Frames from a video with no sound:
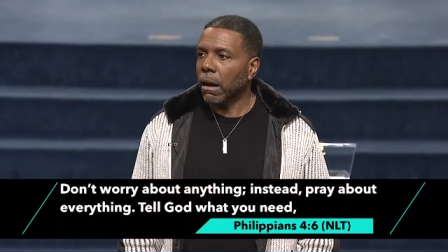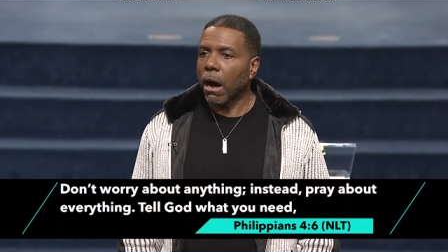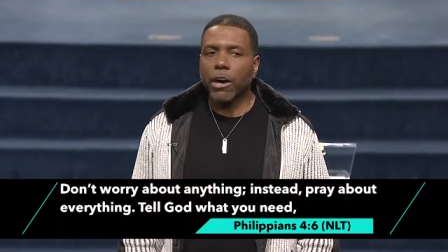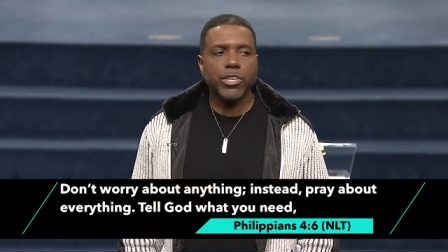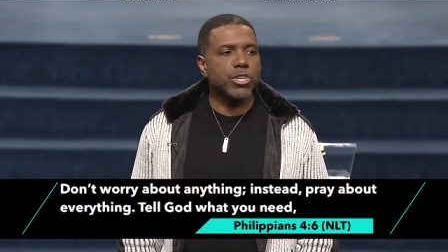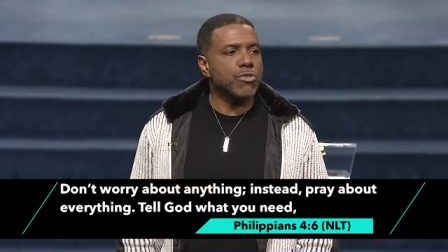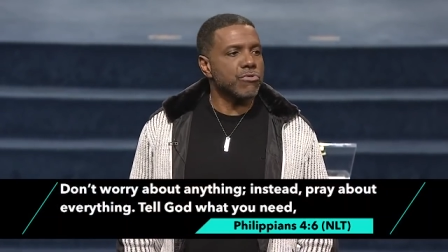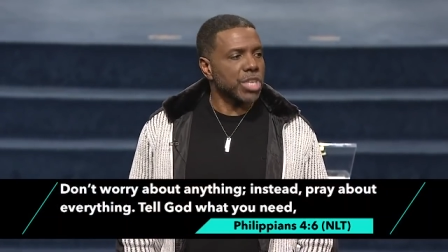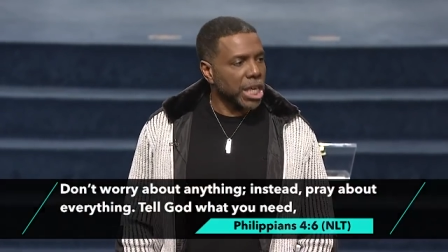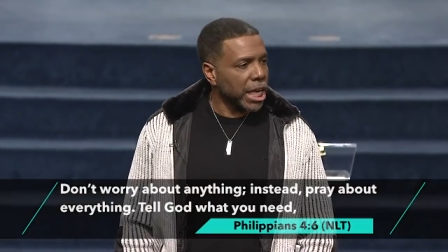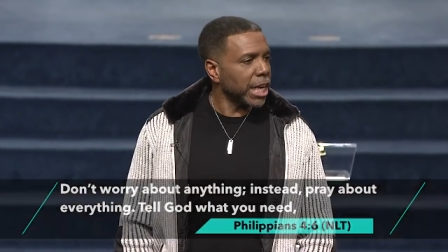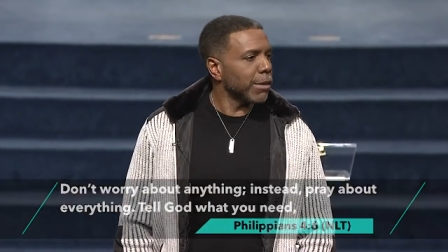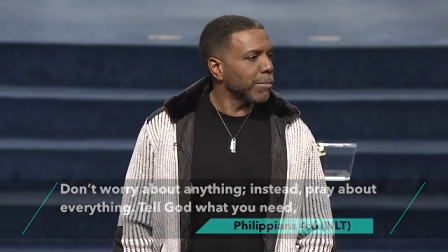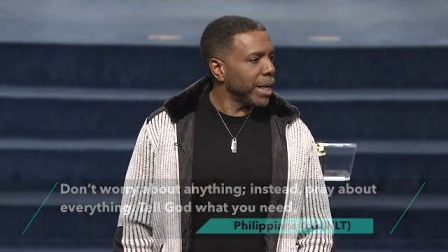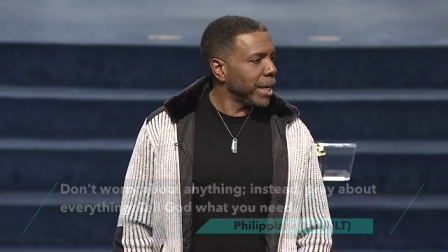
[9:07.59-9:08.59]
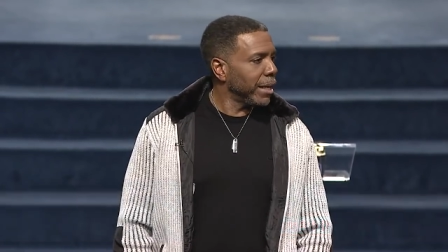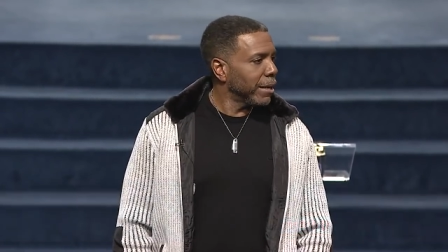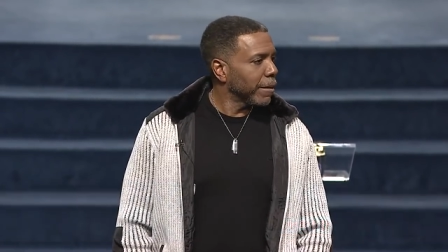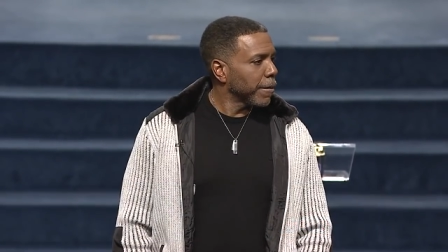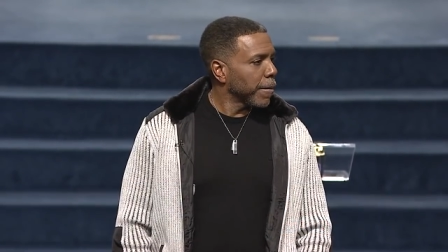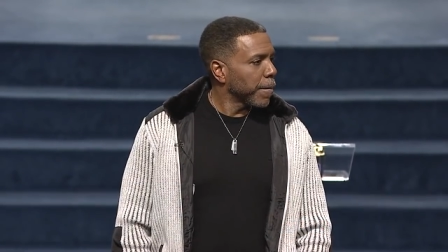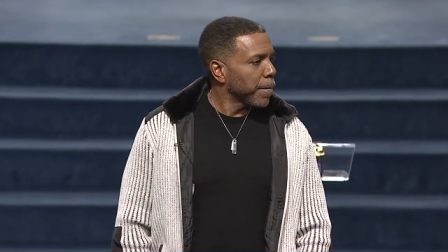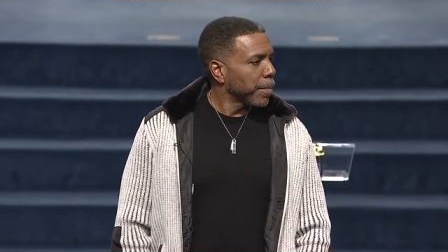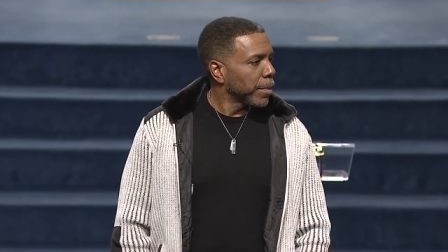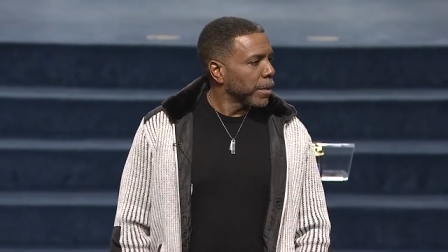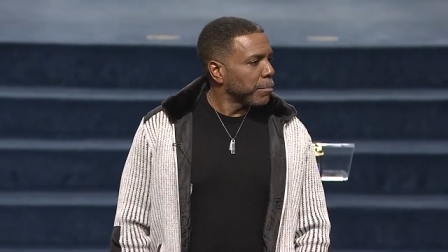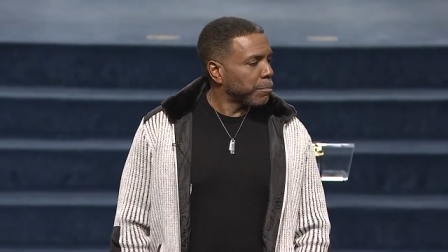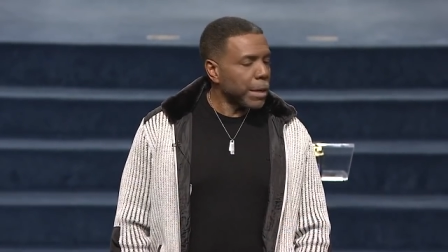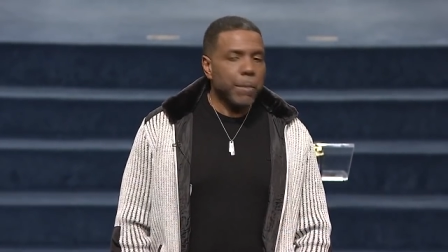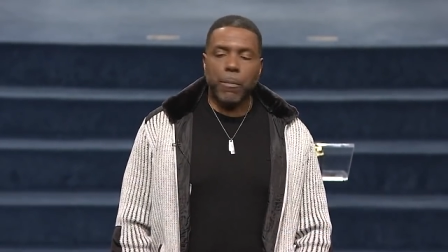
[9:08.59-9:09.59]
Are you kidding me?
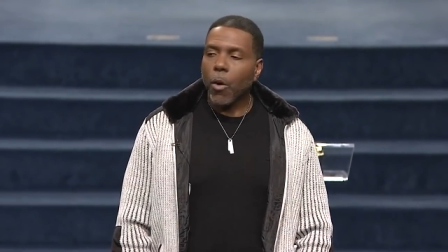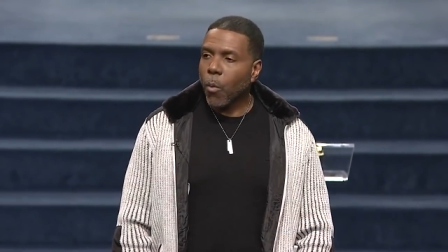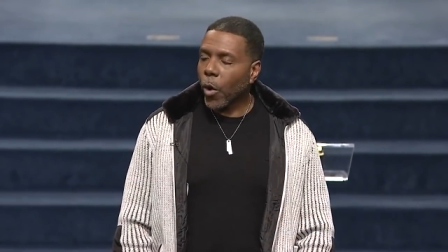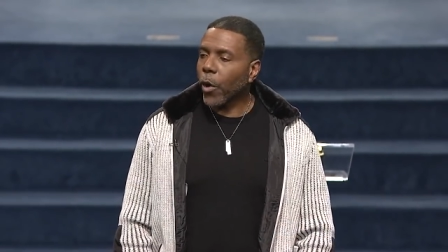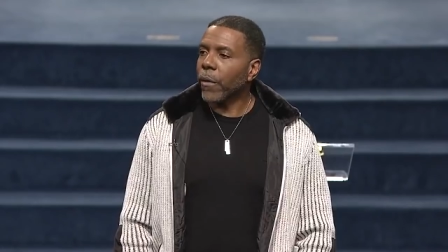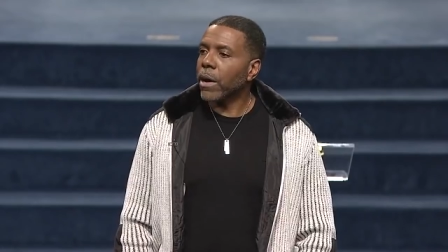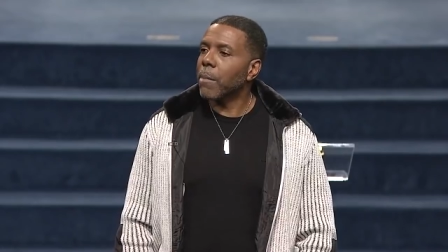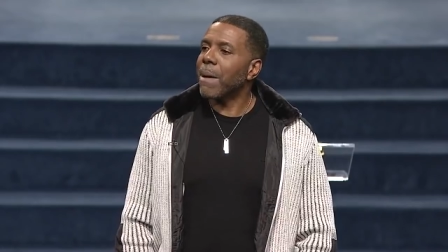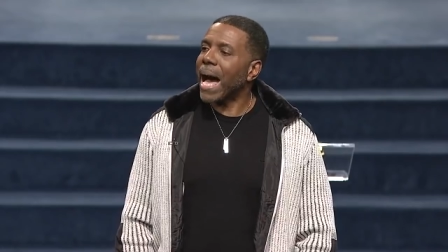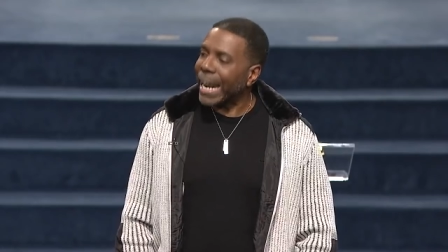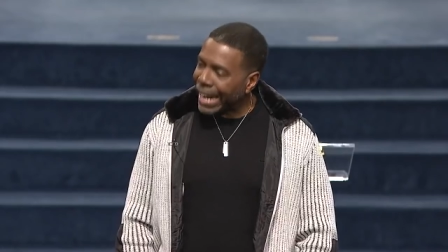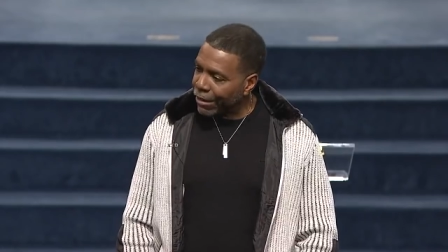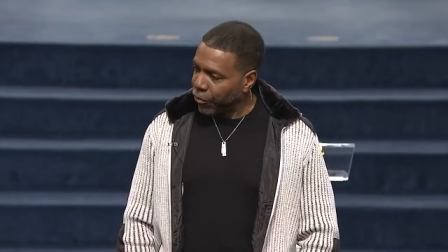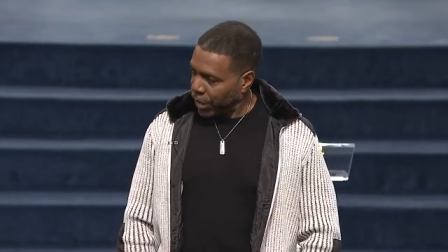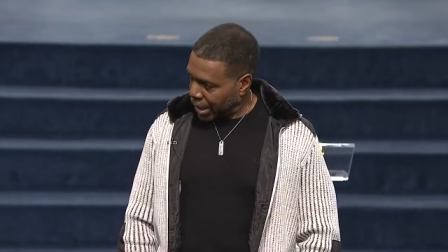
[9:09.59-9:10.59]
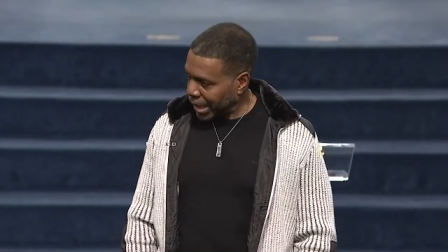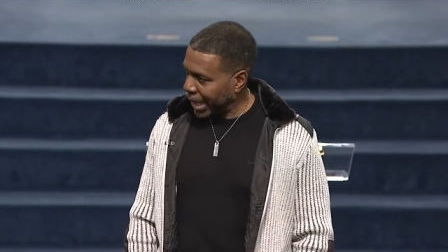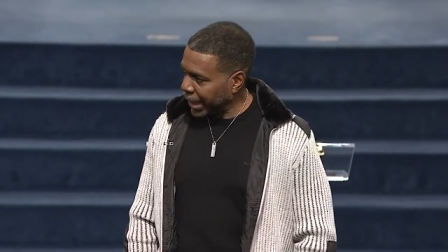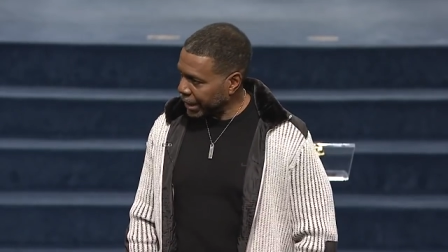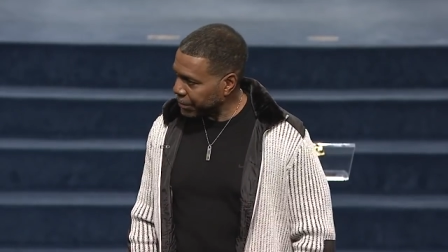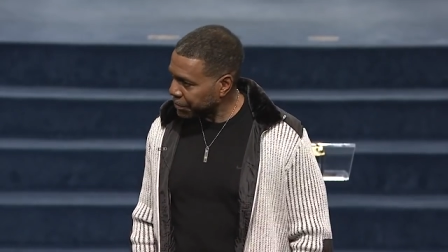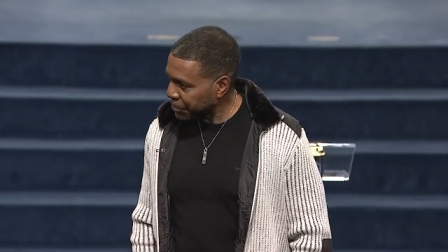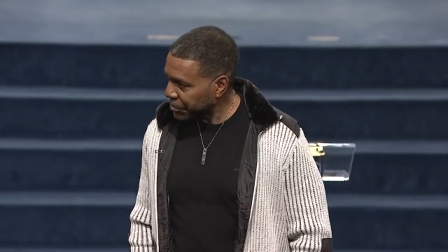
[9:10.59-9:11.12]
People worry about everything.